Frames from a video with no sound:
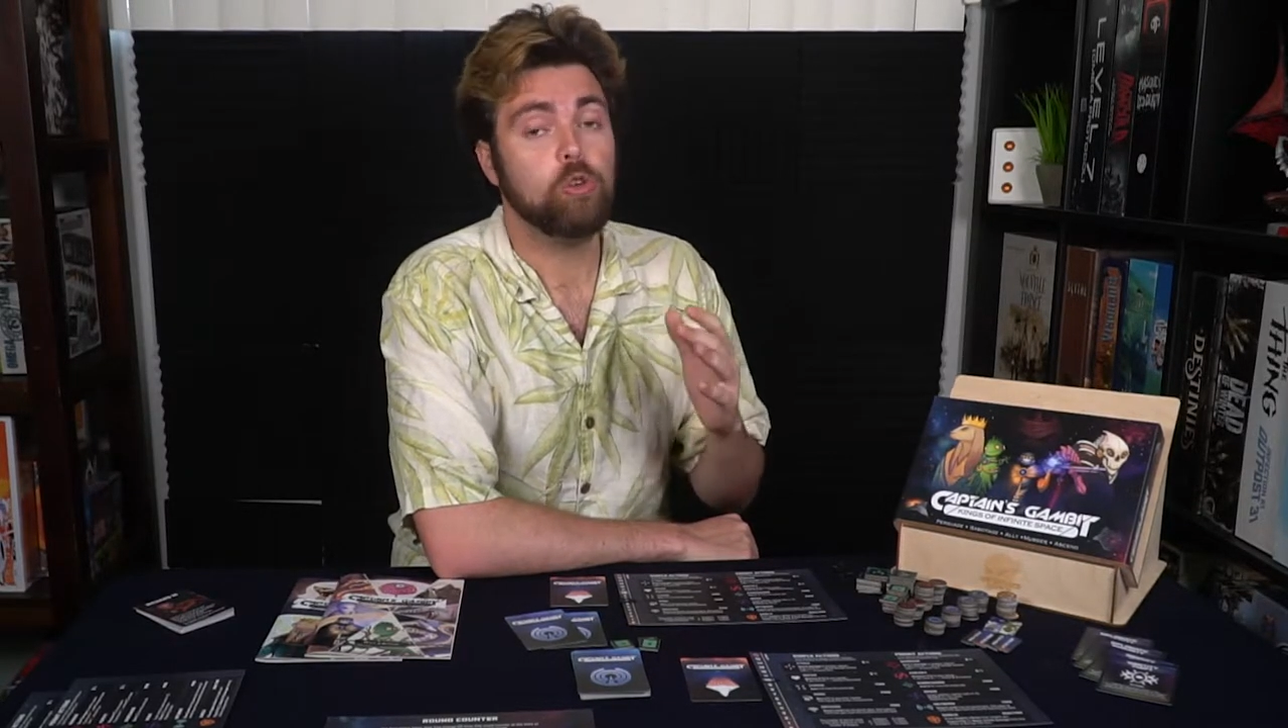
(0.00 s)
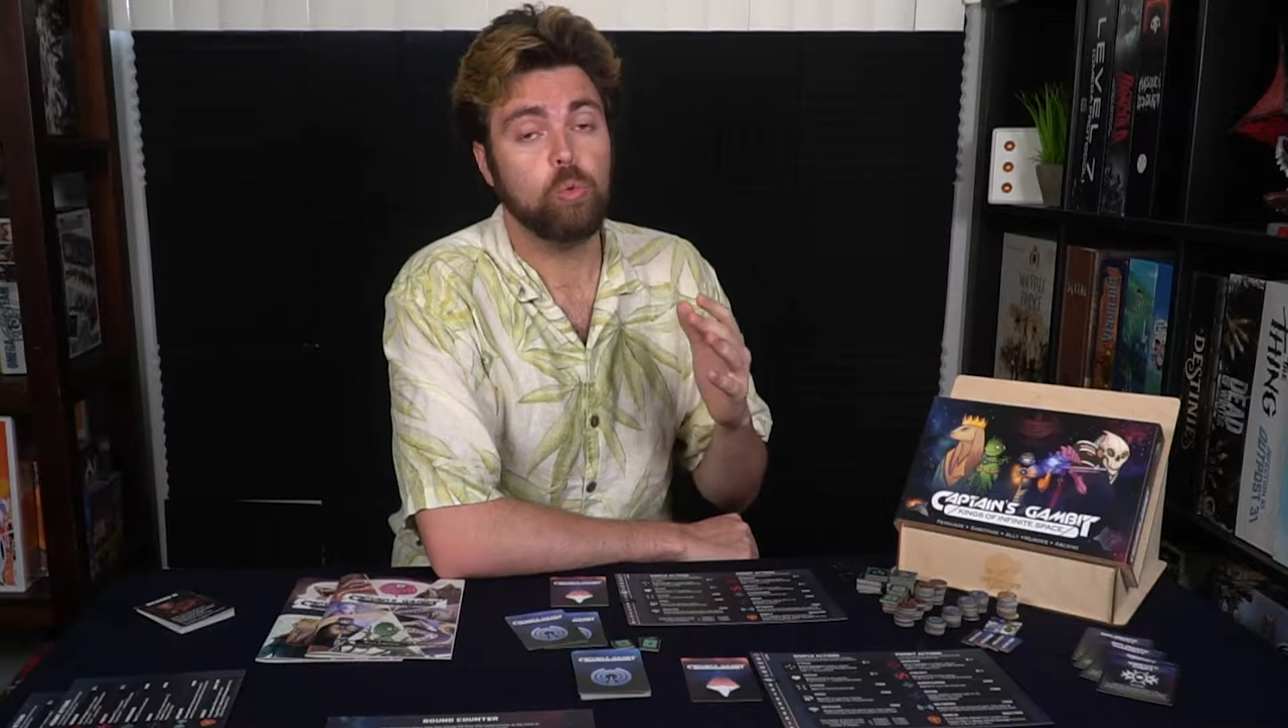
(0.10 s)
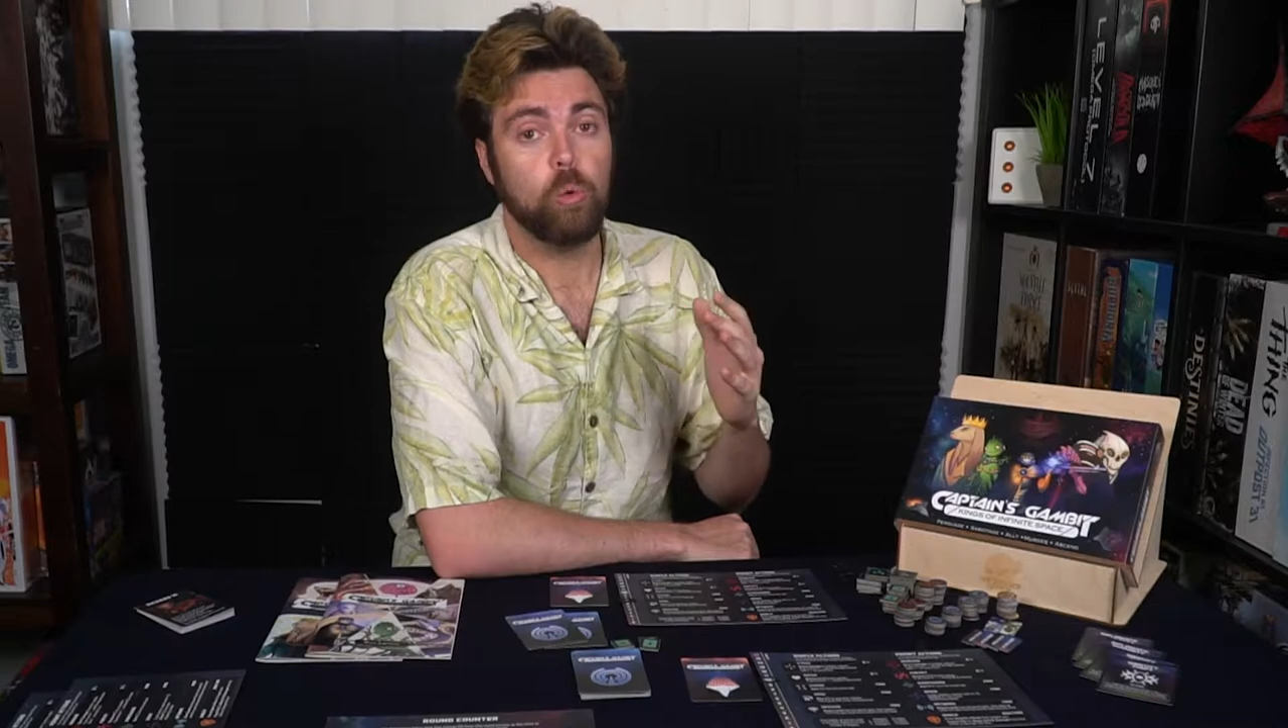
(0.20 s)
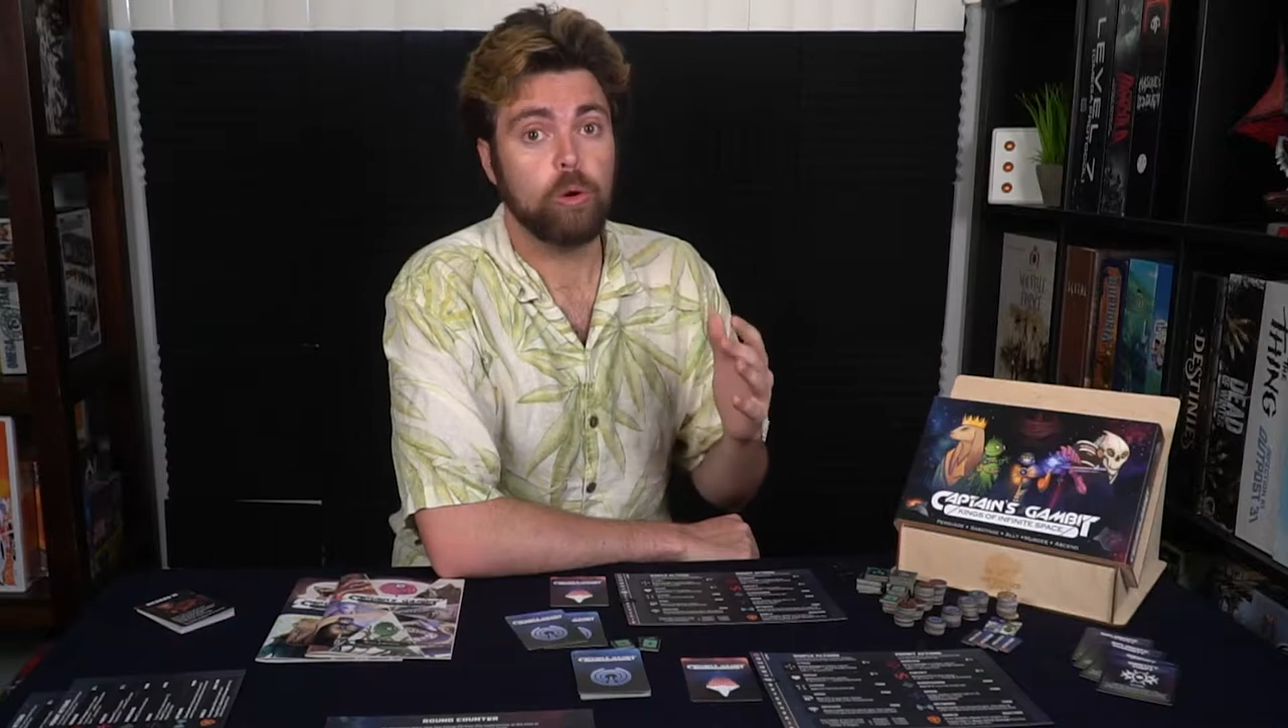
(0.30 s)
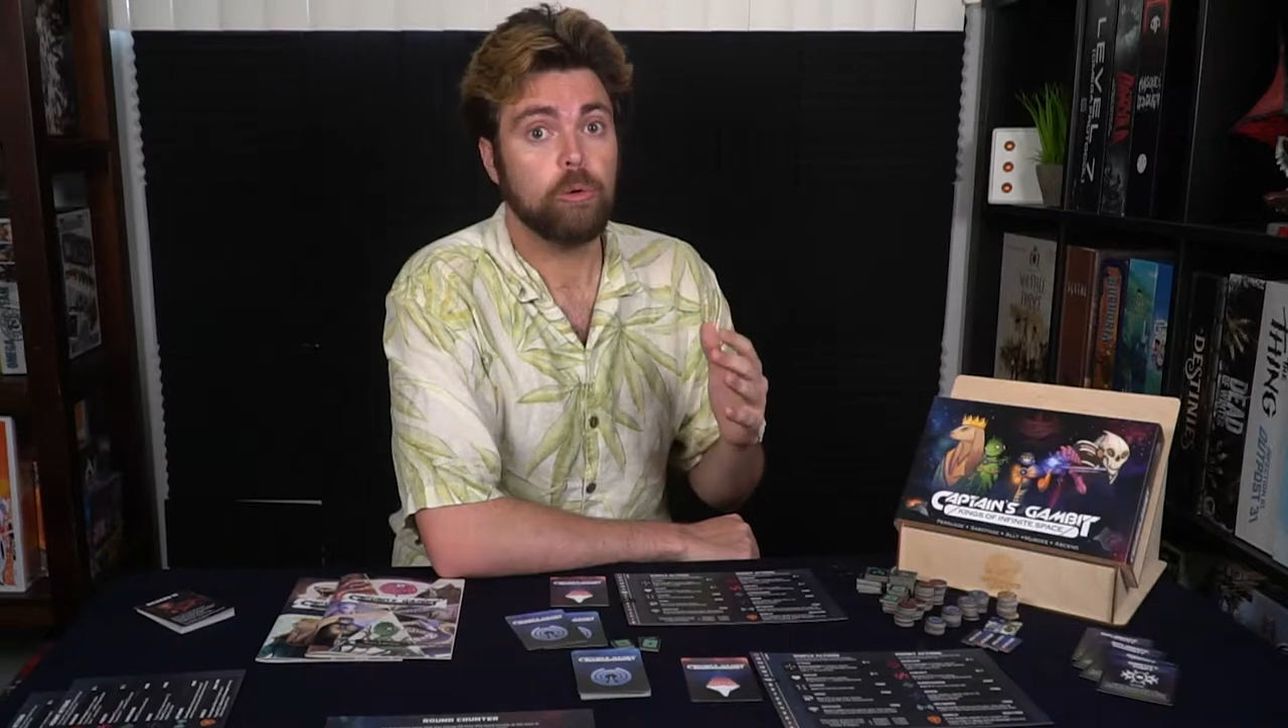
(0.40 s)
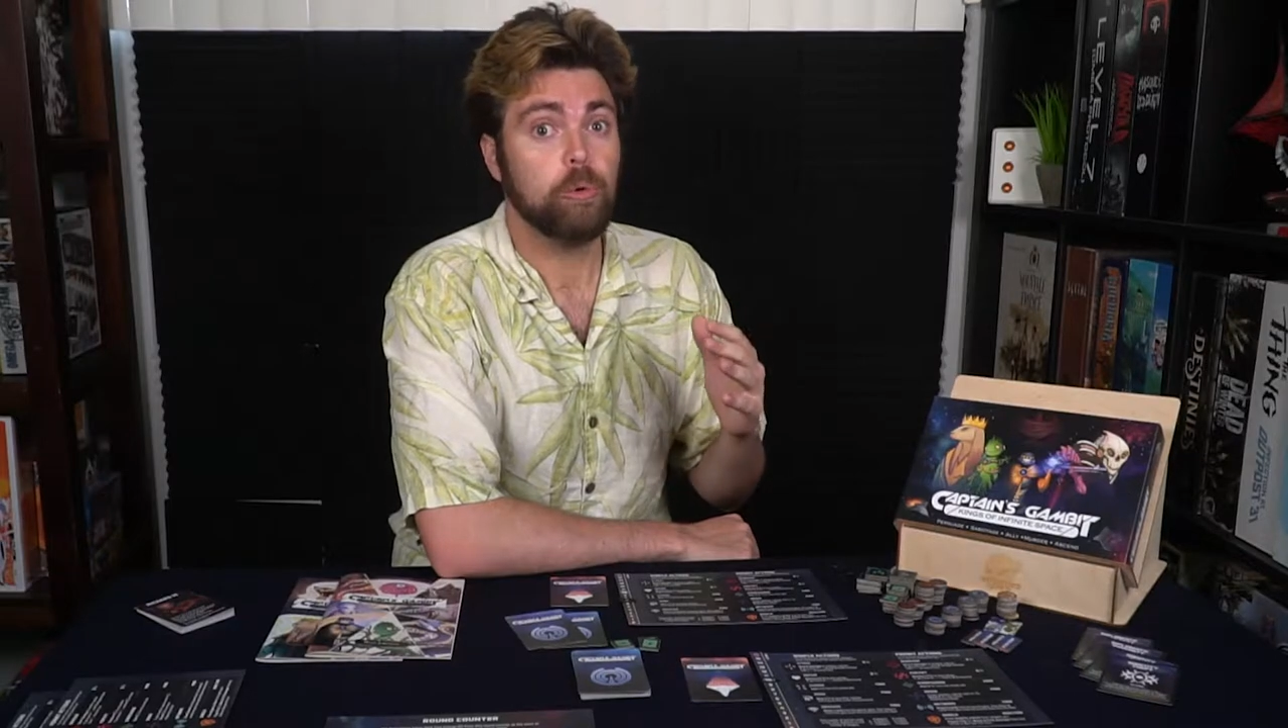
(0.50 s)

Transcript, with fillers: to work